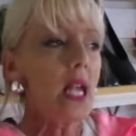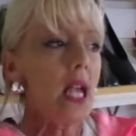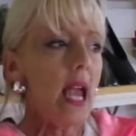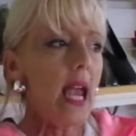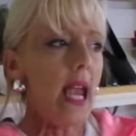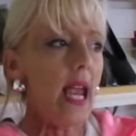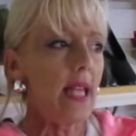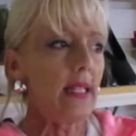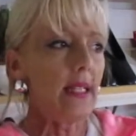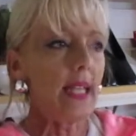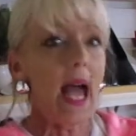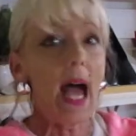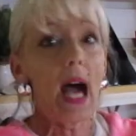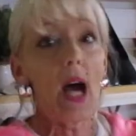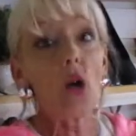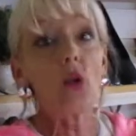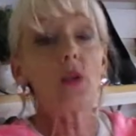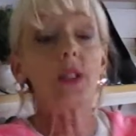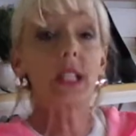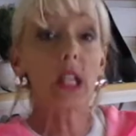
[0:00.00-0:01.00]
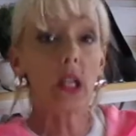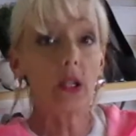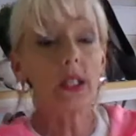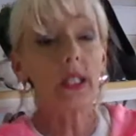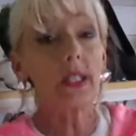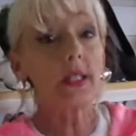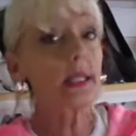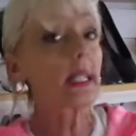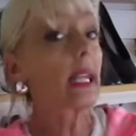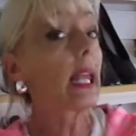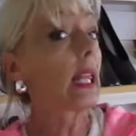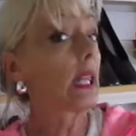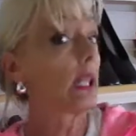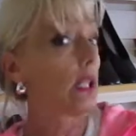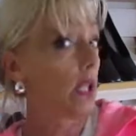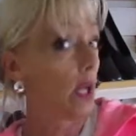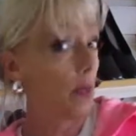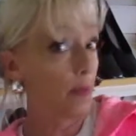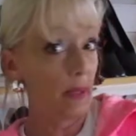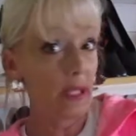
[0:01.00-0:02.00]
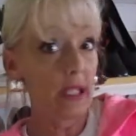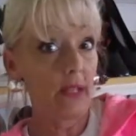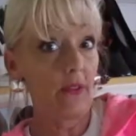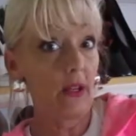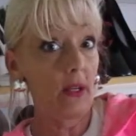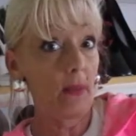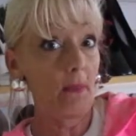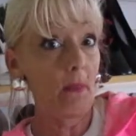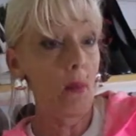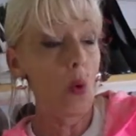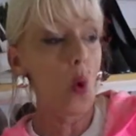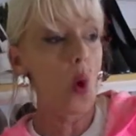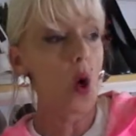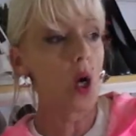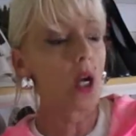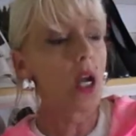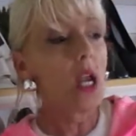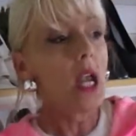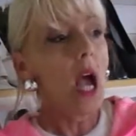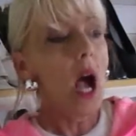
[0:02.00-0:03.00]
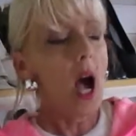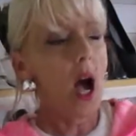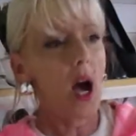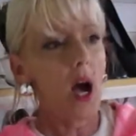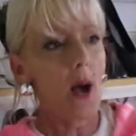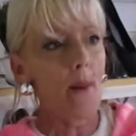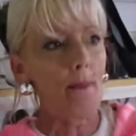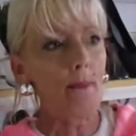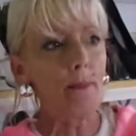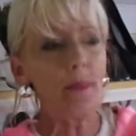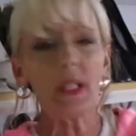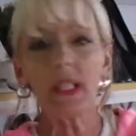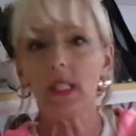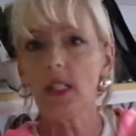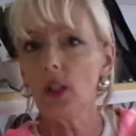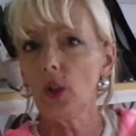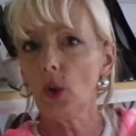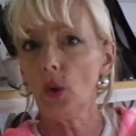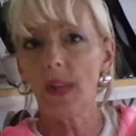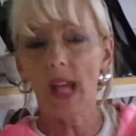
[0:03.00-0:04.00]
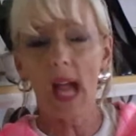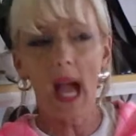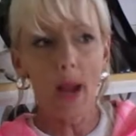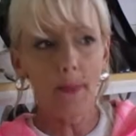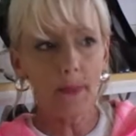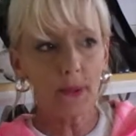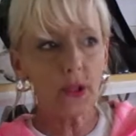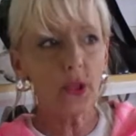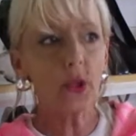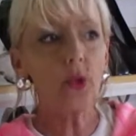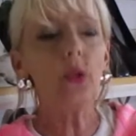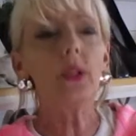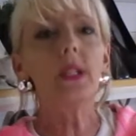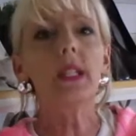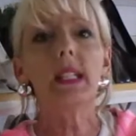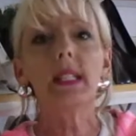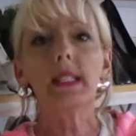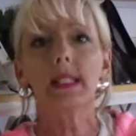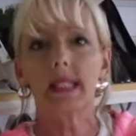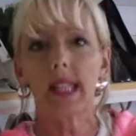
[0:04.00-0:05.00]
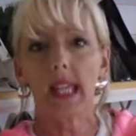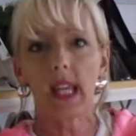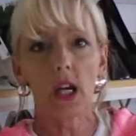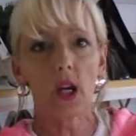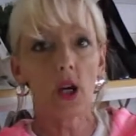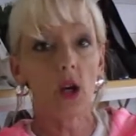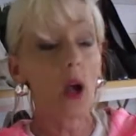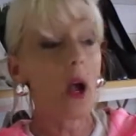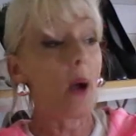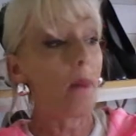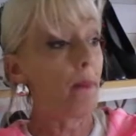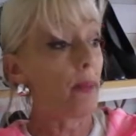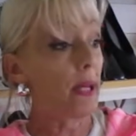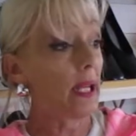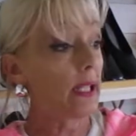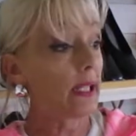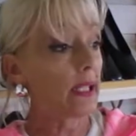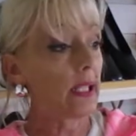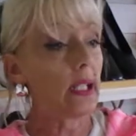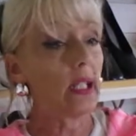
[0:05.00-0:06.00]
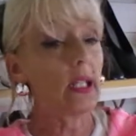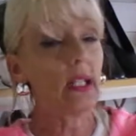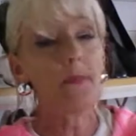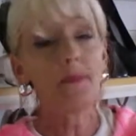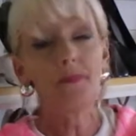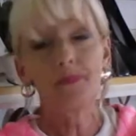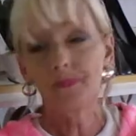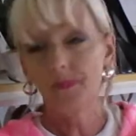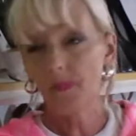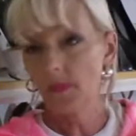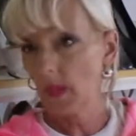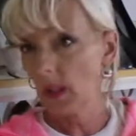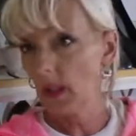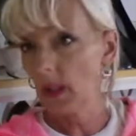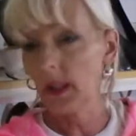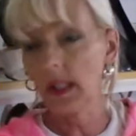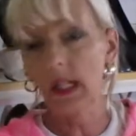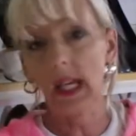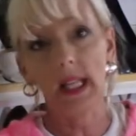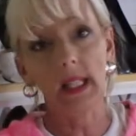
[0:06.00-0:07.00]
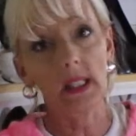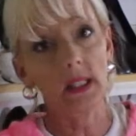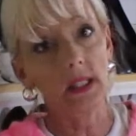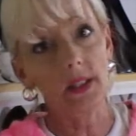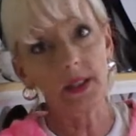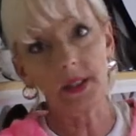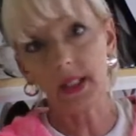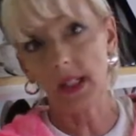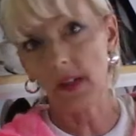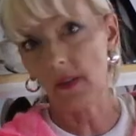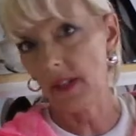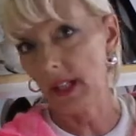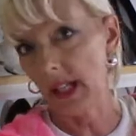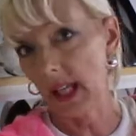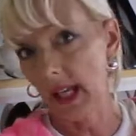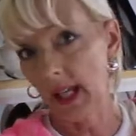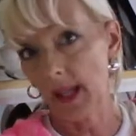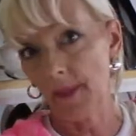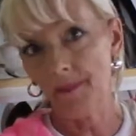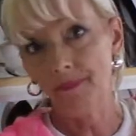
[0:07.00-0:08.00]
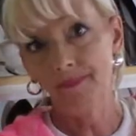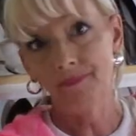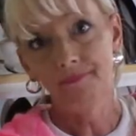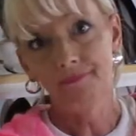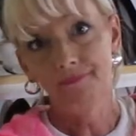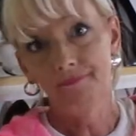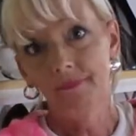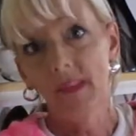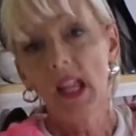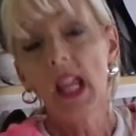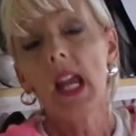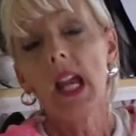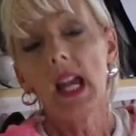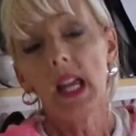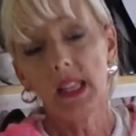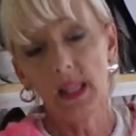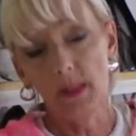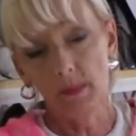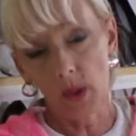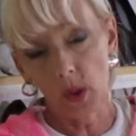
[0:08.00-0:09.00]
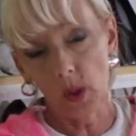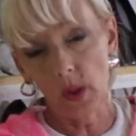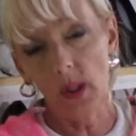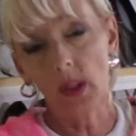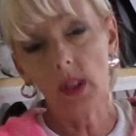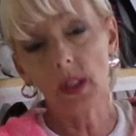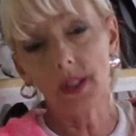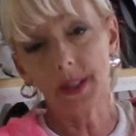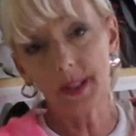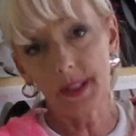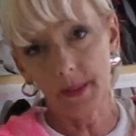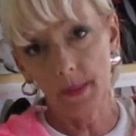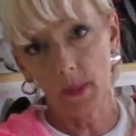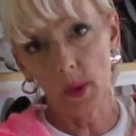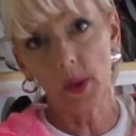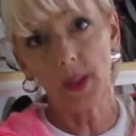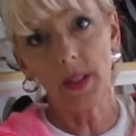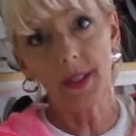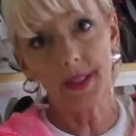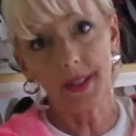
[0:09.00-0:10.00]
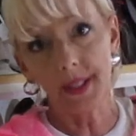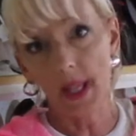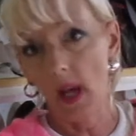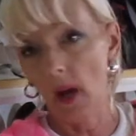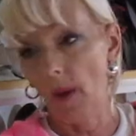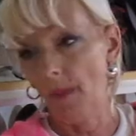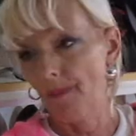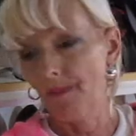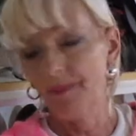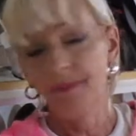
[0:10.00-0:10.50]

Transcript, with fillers: and now starting to scale it up even more. Um, but you know, the opportunity is there. A big key, you got to list every day. And the more you list, the more you sell.